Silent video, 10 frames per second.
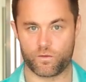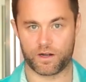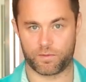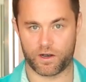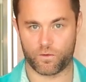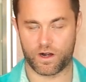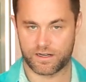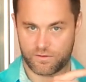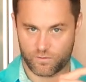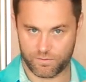one part
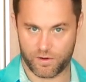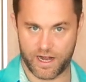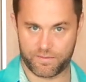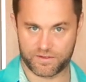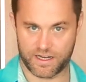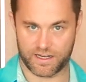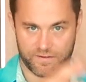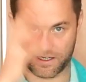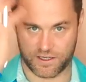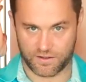water, one part apple cider
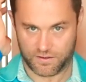vinegar.